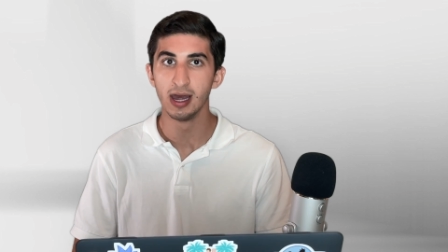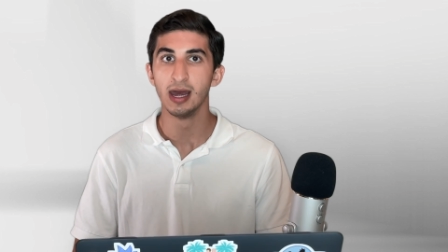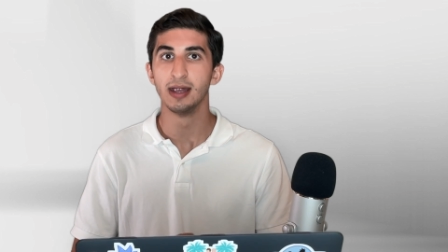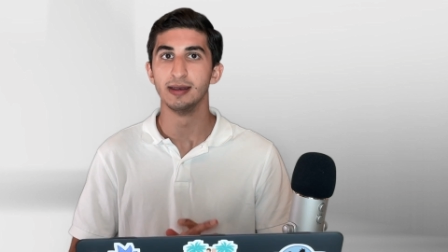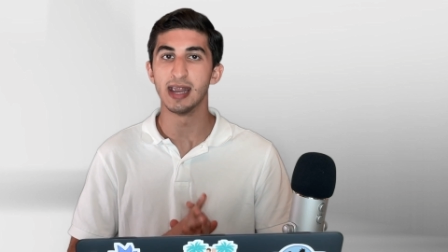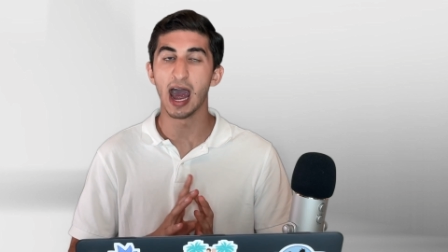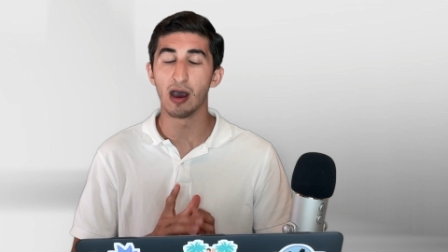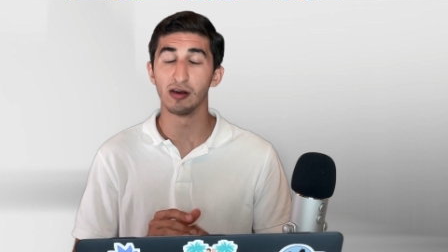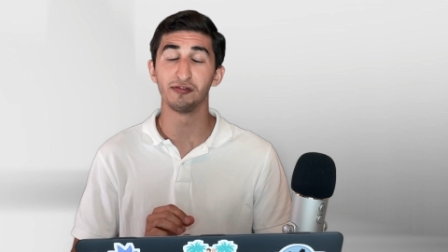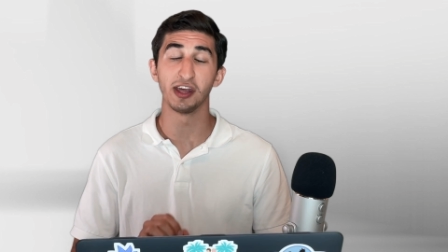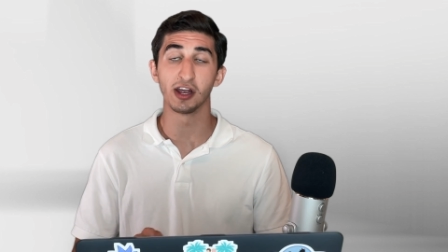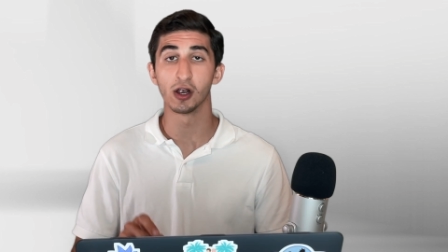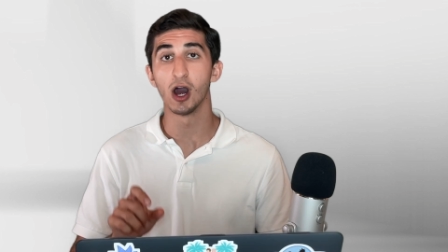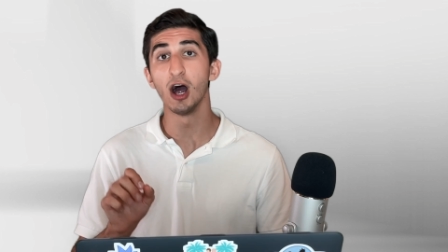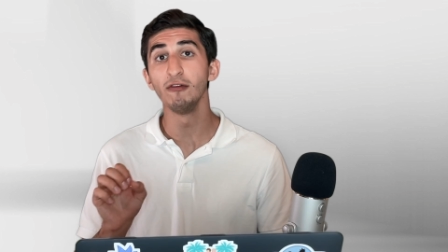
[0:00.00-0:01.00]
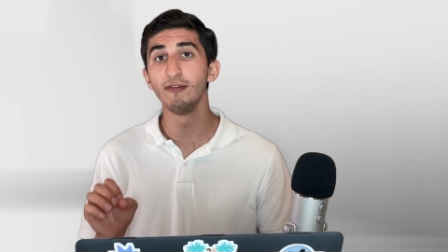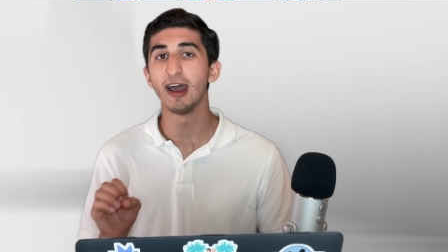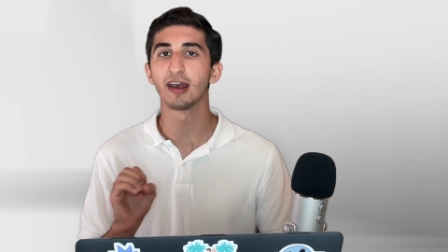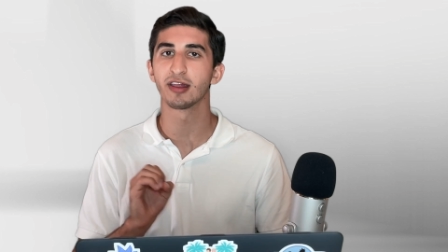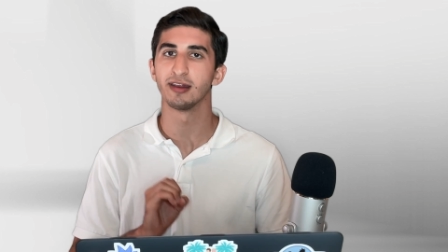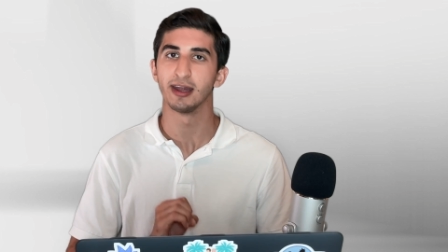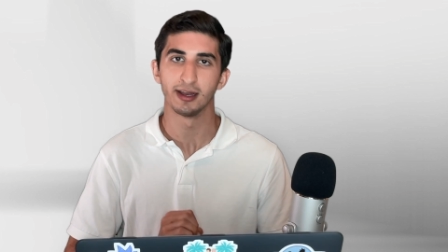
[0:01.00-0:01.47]
Now, if they are
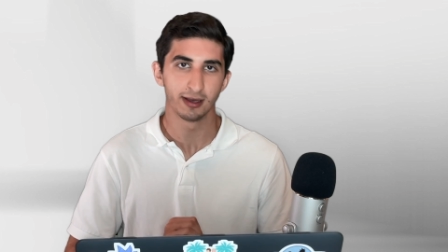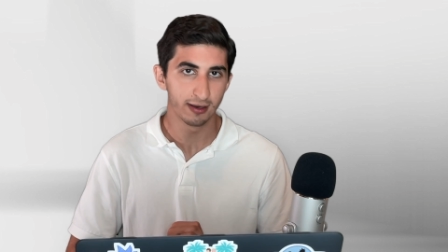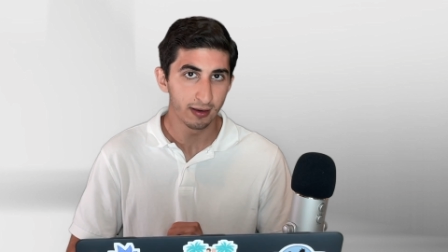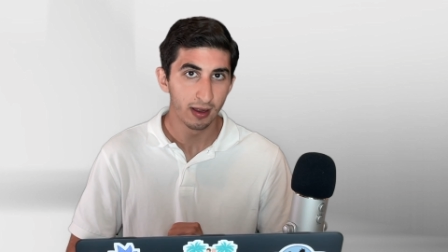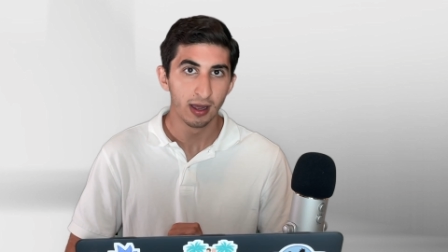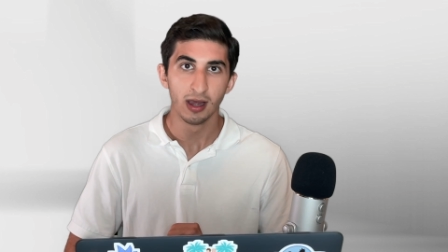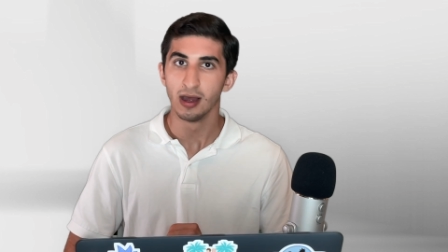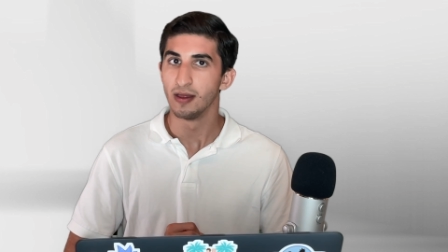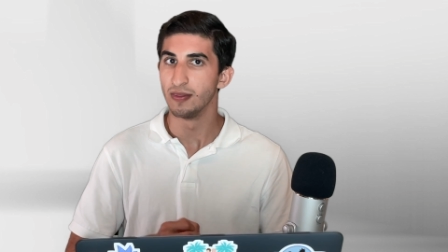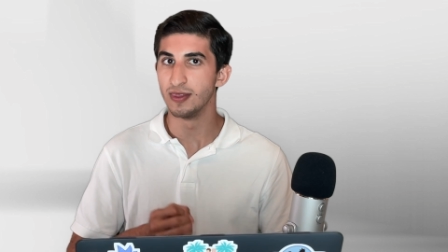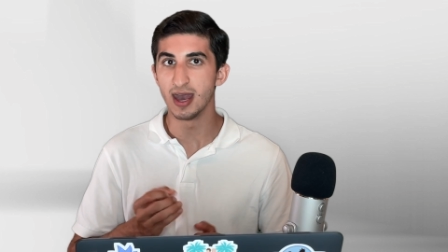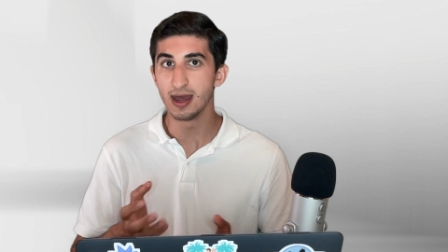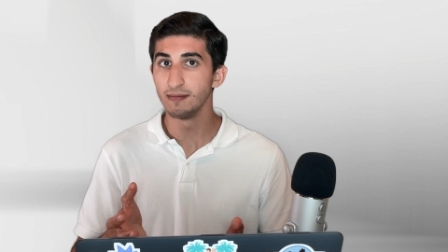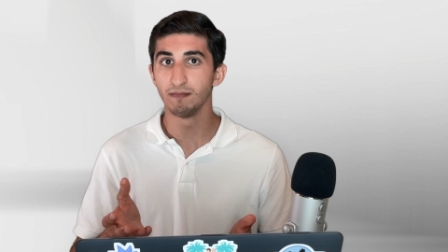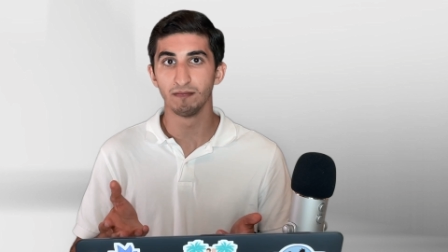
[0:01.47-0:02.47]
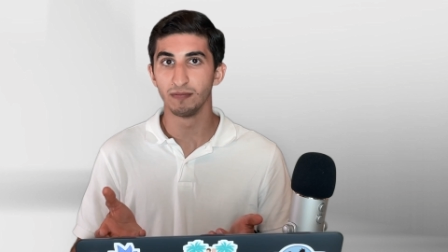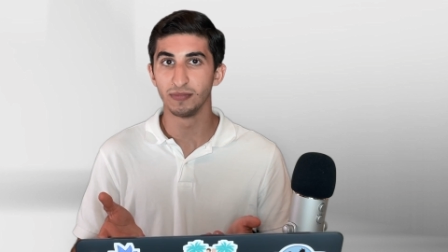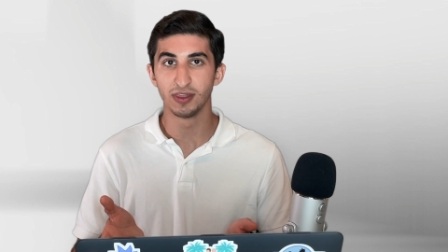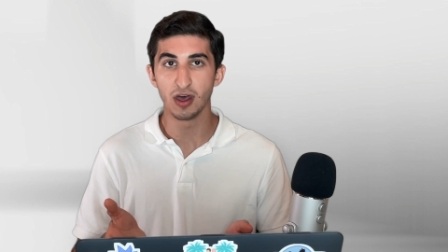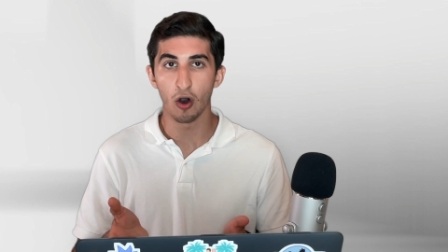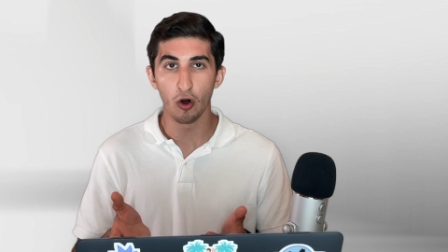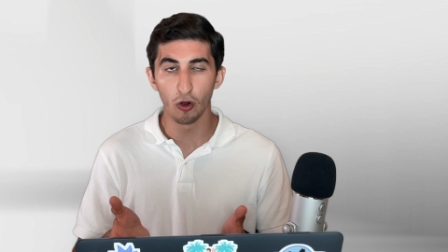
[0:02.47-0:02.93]
unvaccinated, then
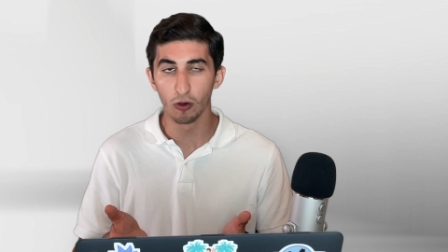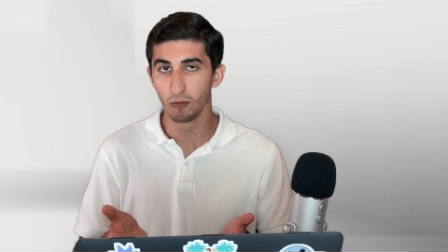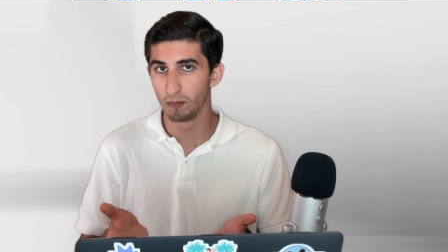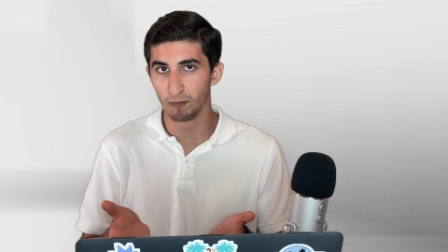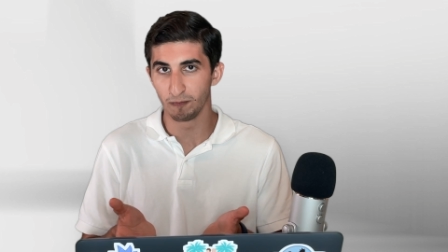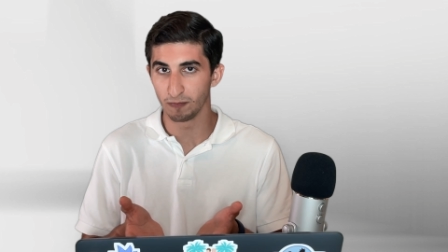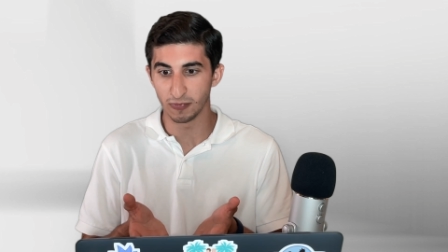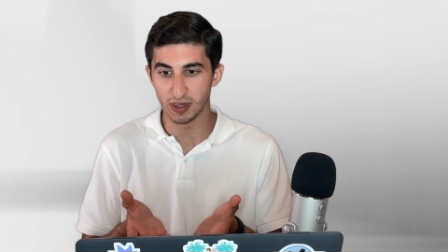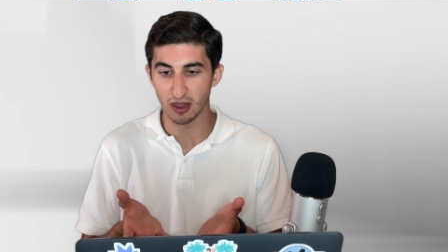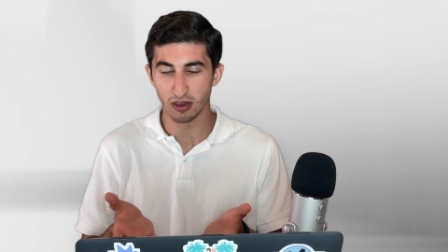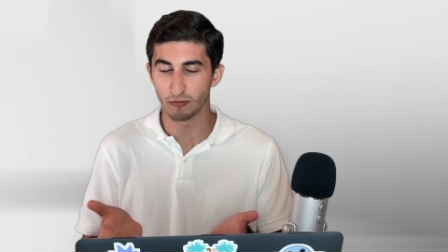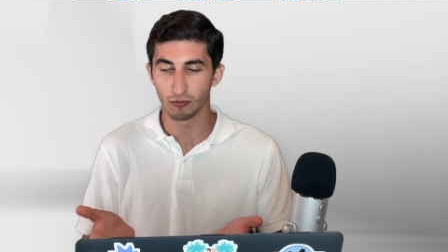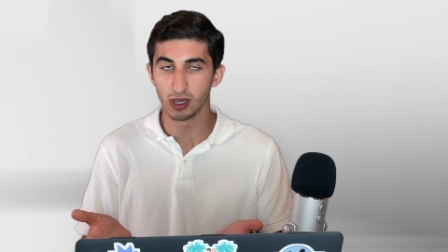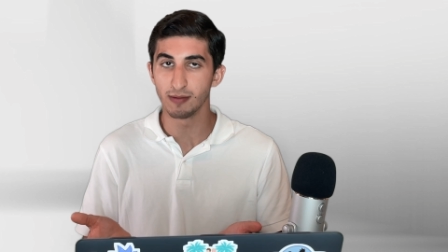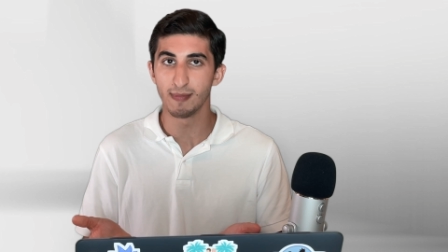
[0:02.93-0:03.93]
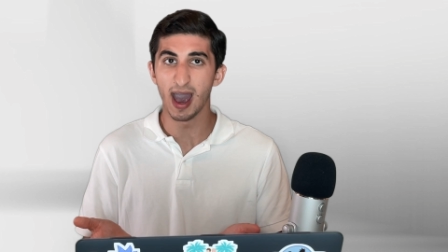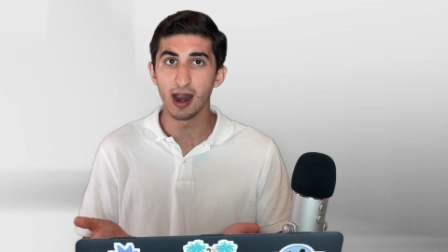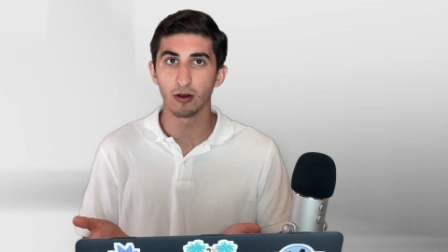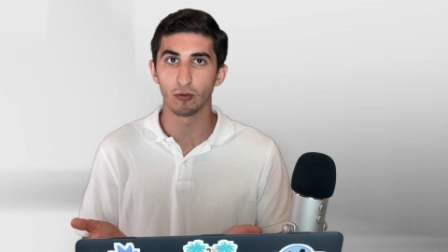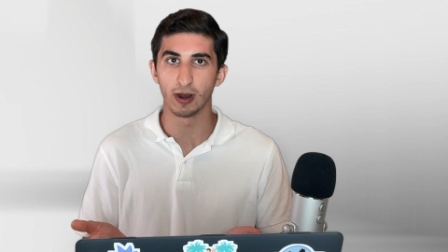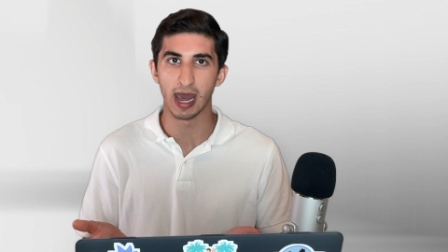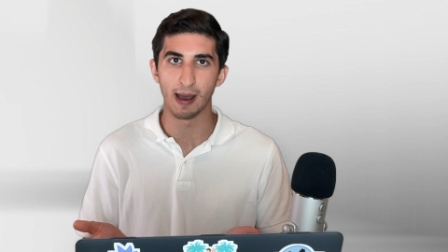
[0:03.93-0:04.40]
the whole doesn't really matter
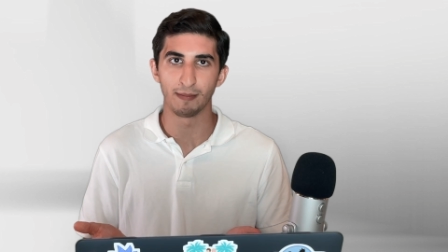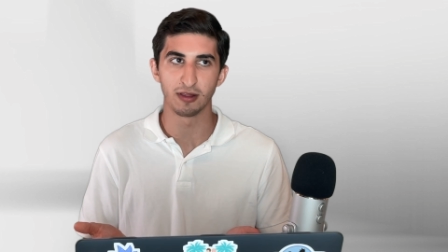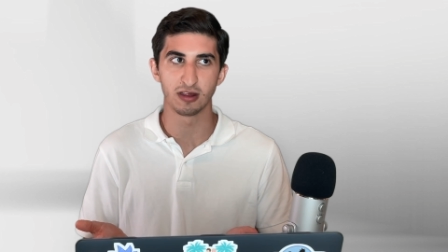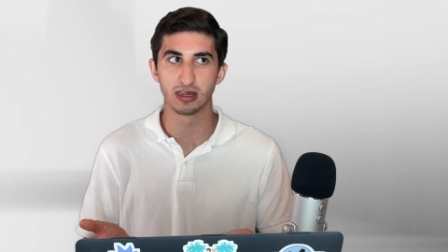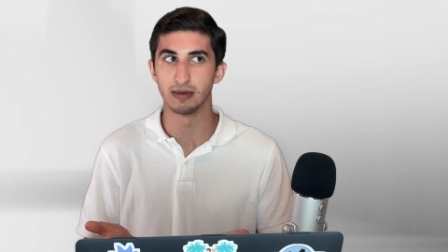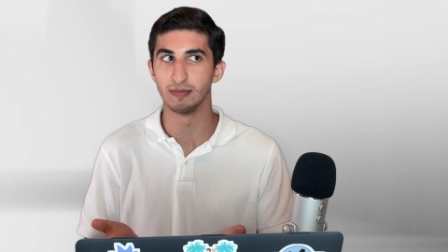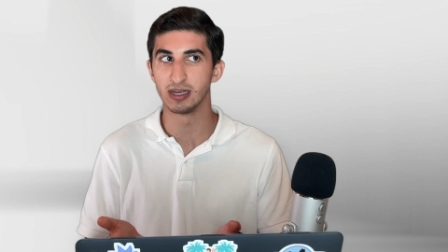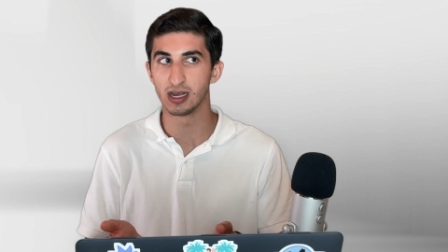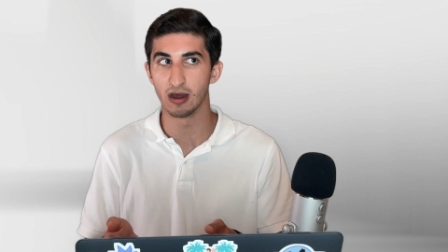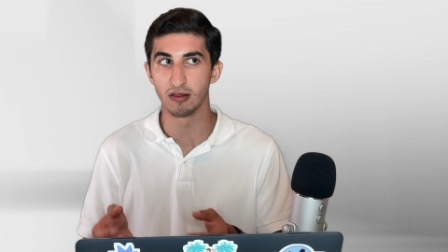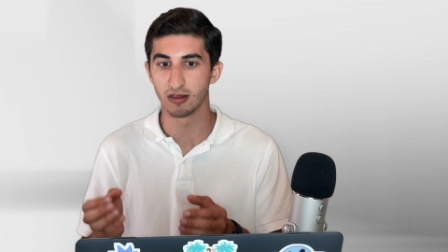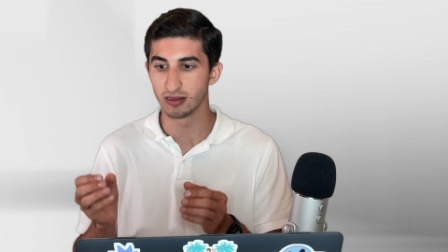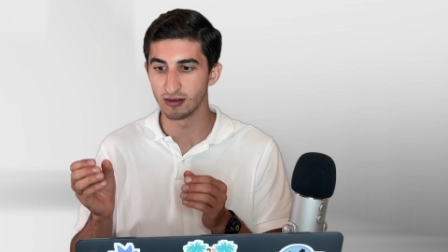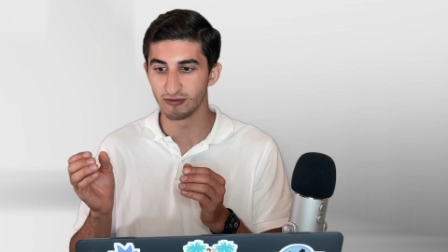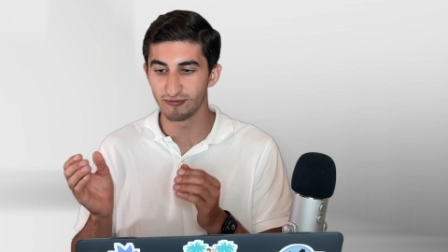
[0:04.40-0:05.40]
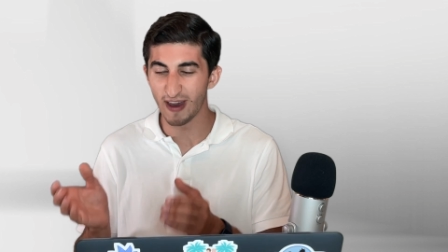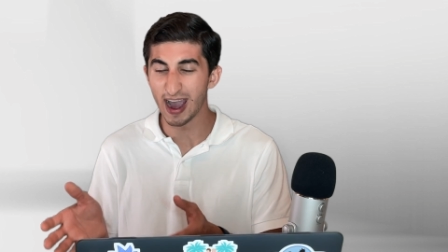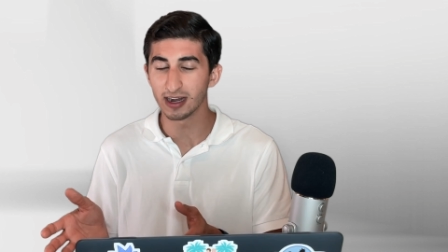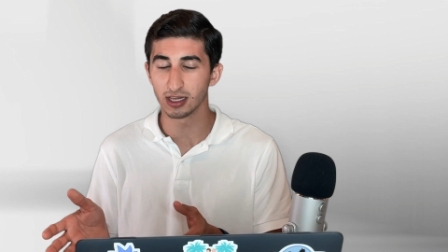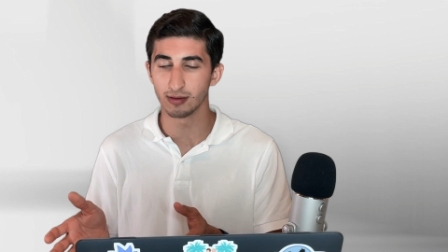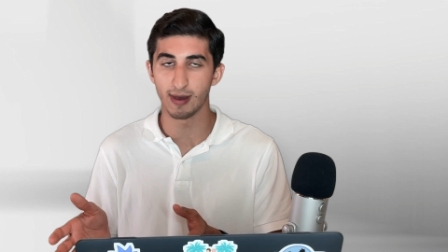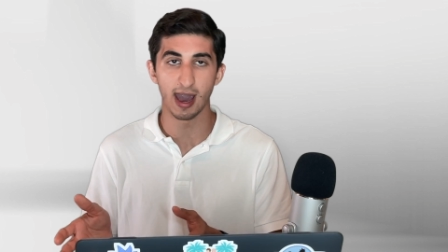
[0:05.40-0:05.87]
what happens to them because the fact of
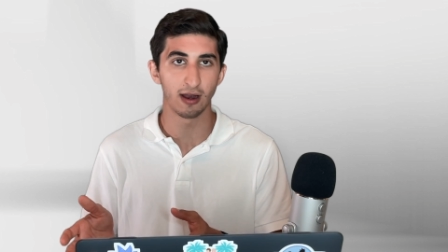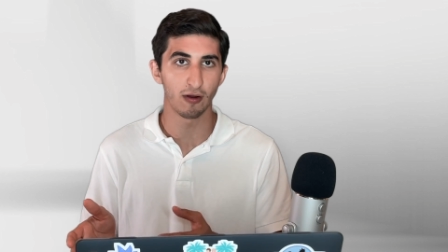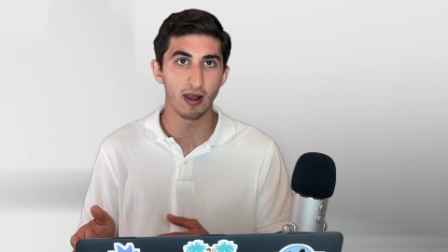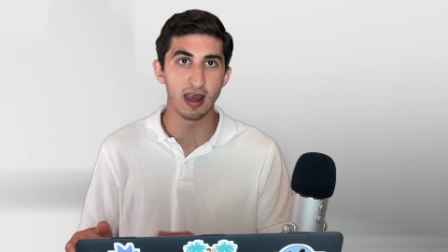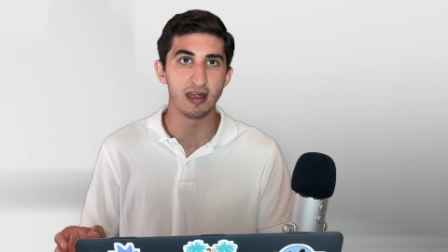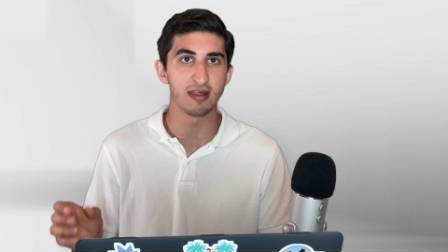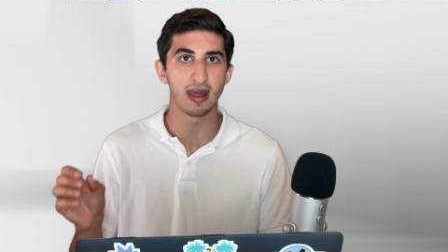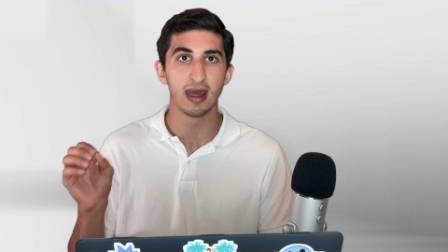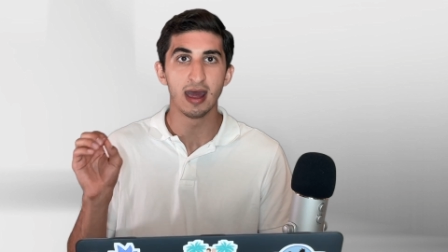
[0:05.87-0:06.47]
the matter is,